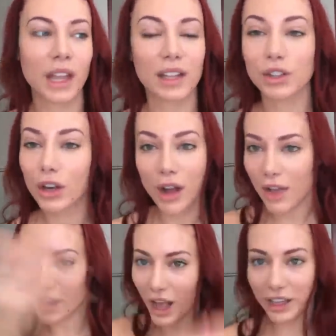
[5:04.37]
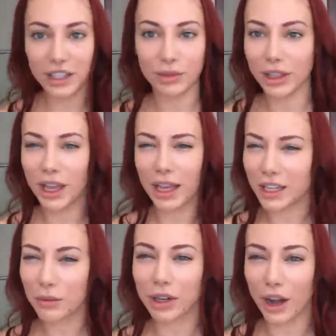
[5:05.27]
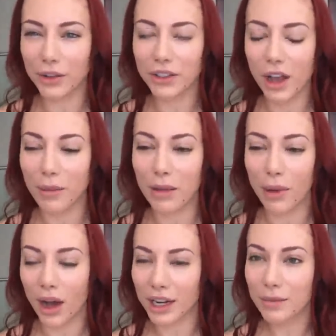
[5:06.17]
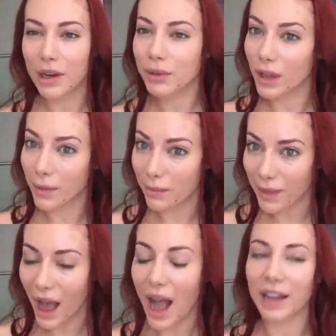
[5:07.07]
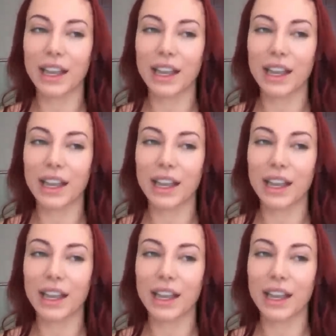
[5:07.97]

And so I don't have acne really anywhere else on my body, but it was on my back.